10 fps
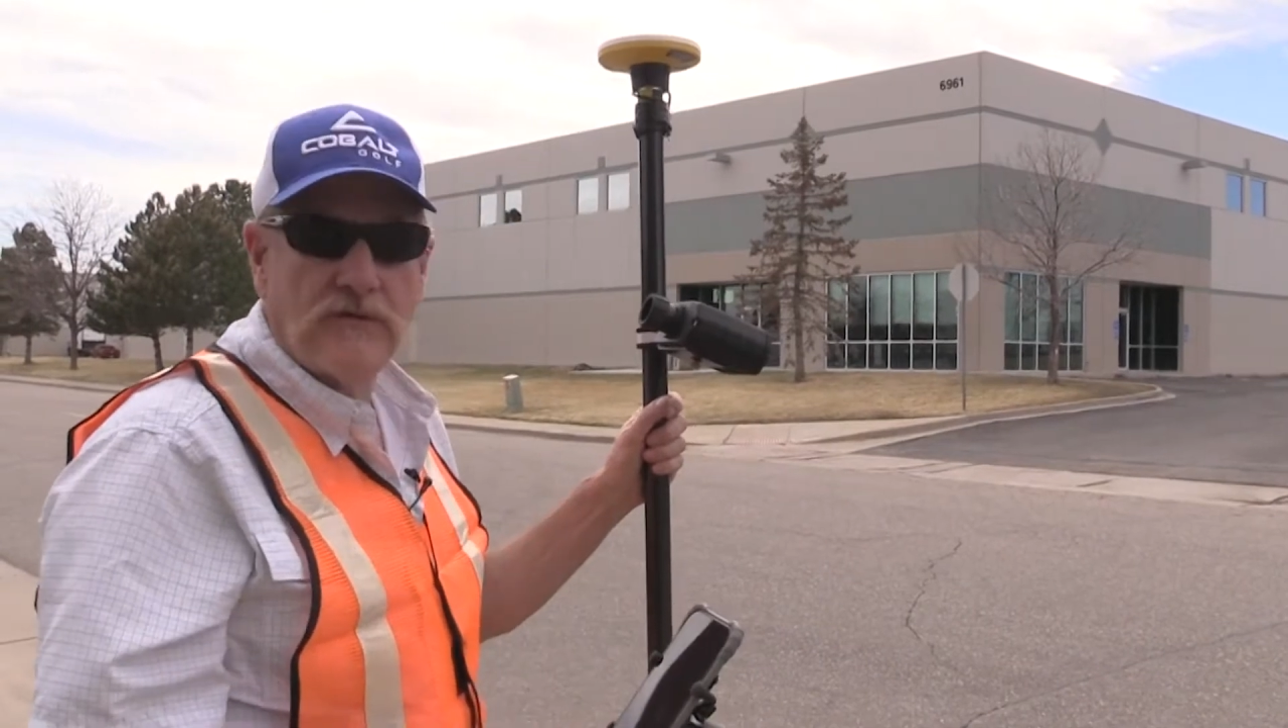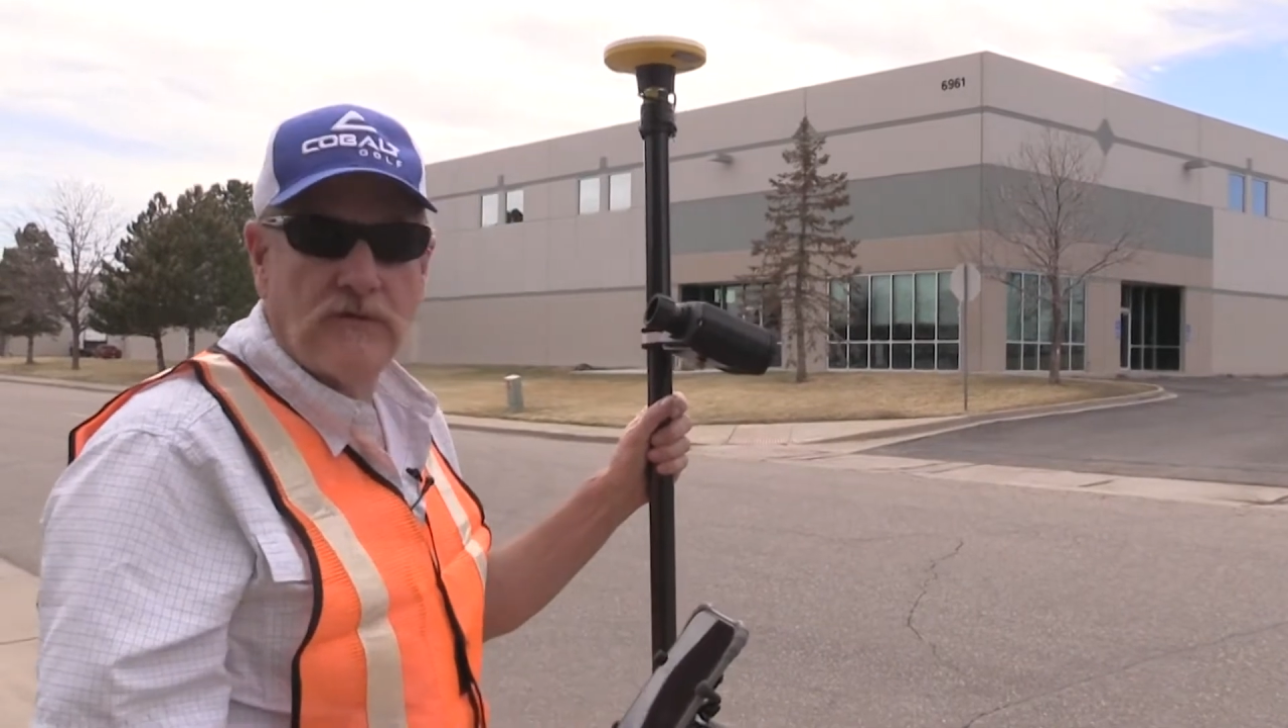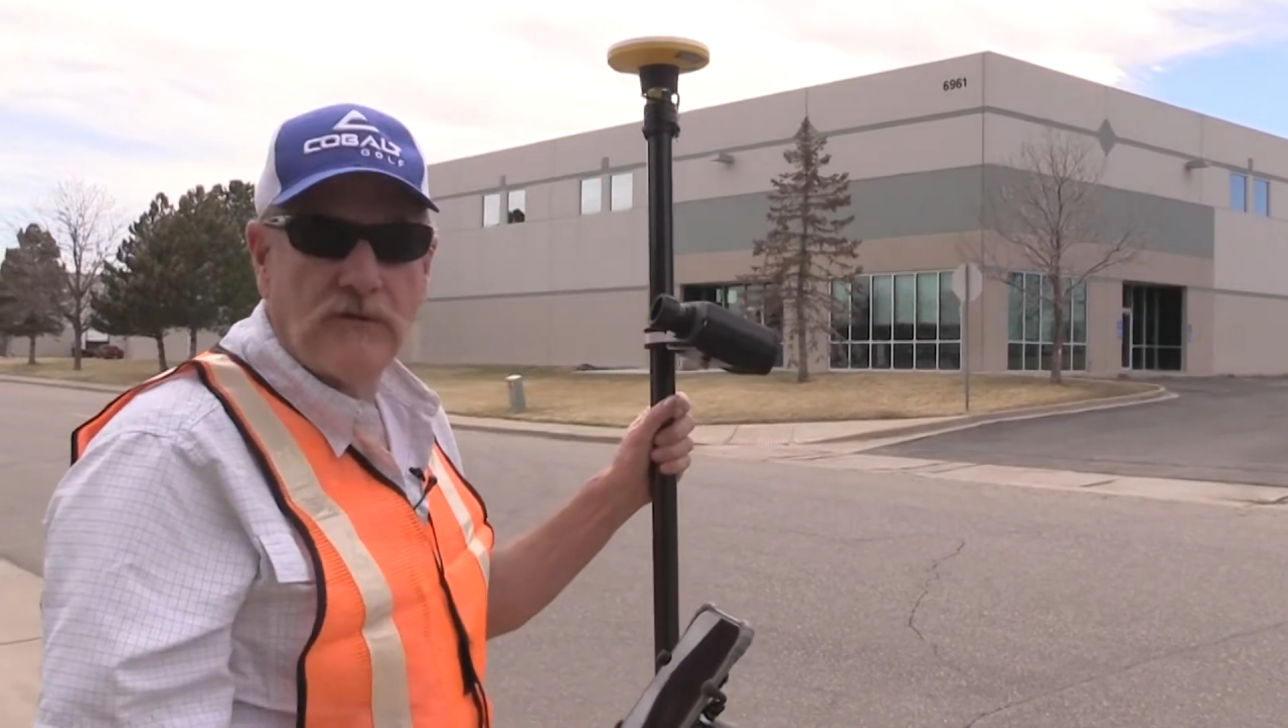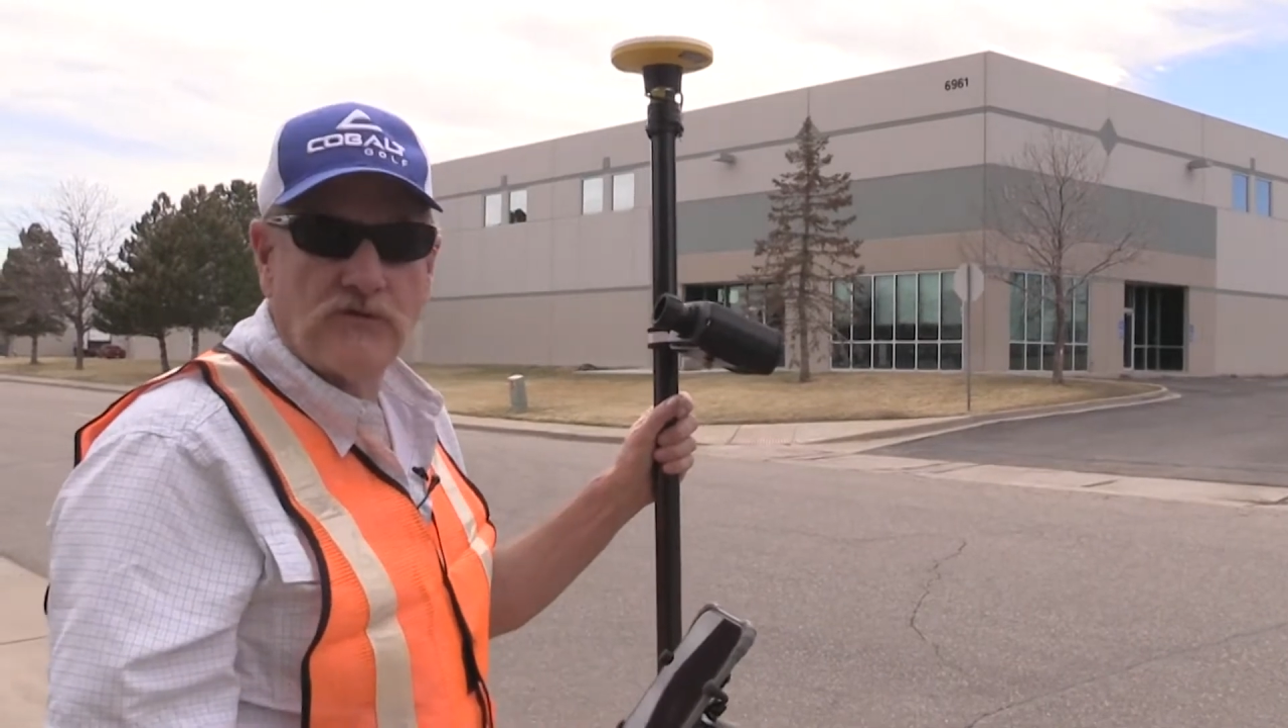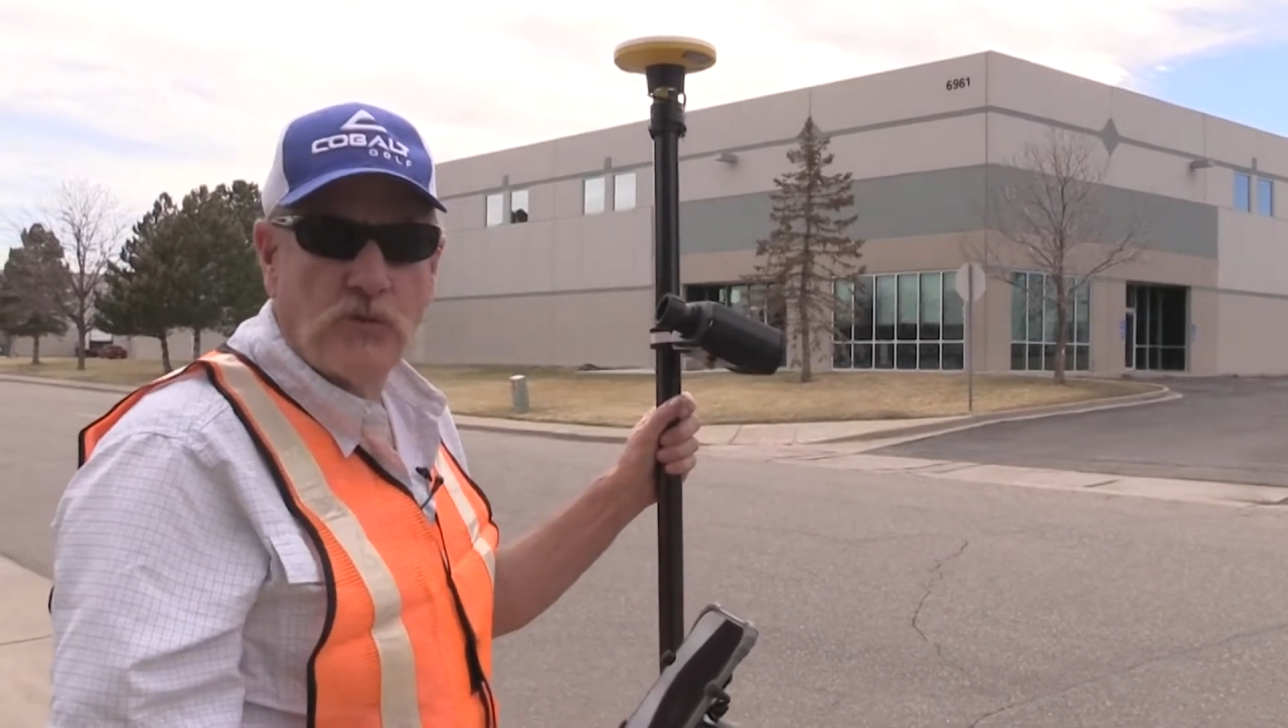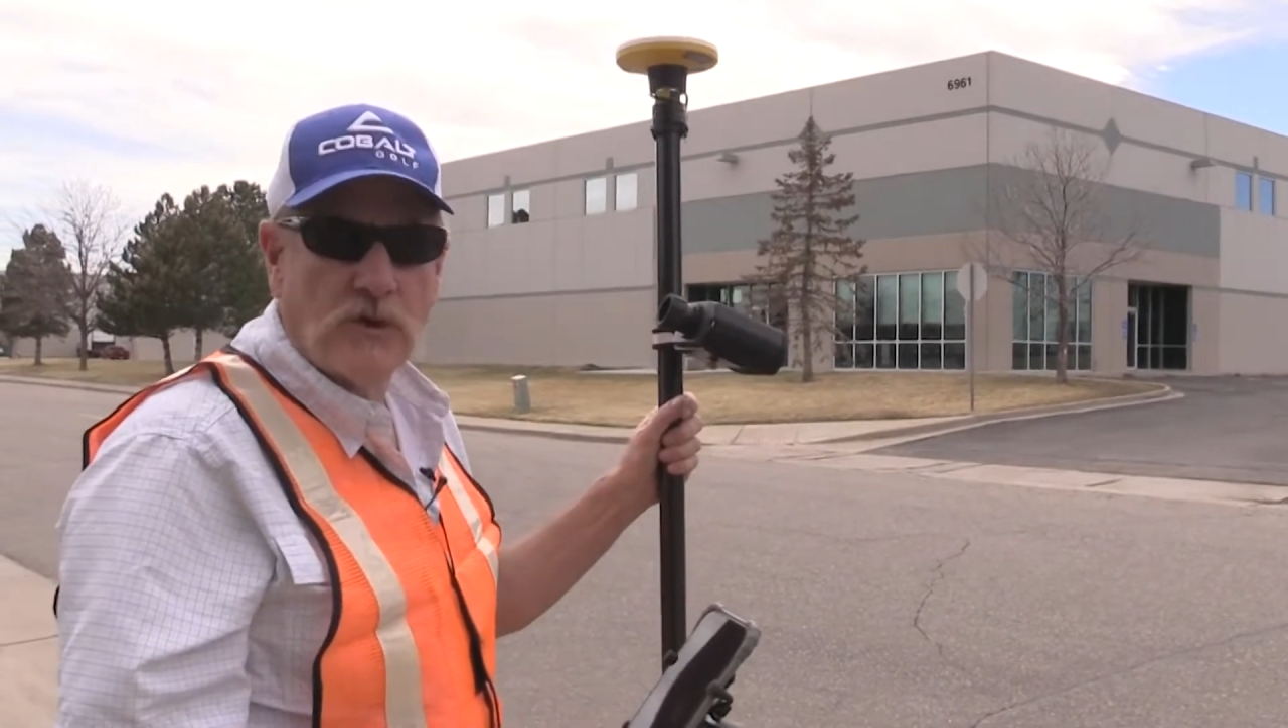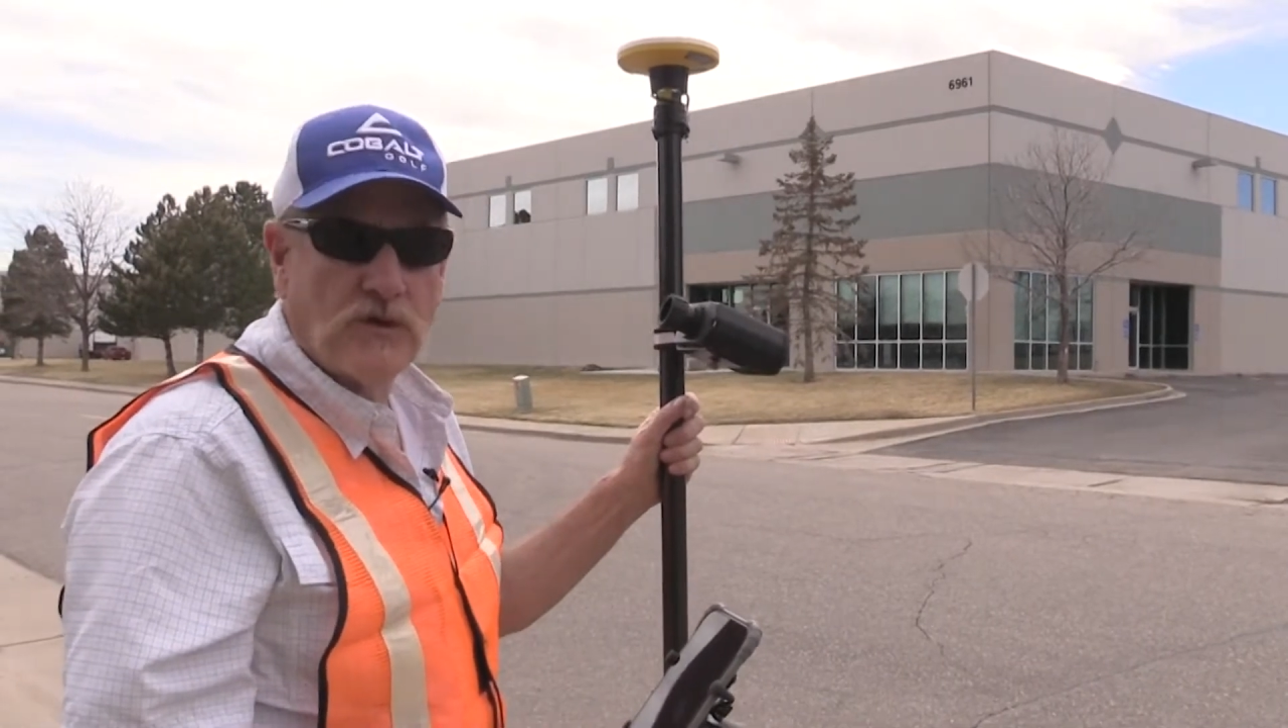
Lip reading: this one